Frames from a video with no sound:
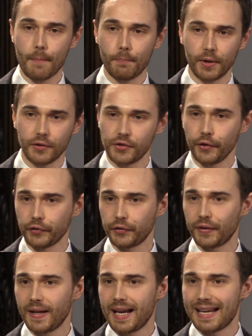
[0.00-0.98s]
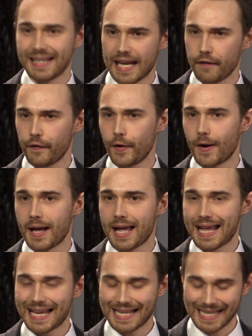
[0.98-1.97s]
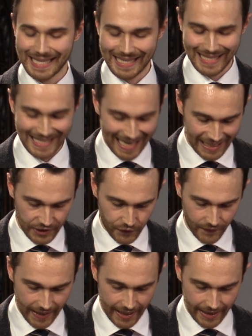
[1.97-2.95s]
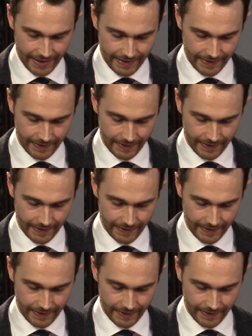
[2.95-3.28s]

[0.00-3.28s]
but it just never satisfied.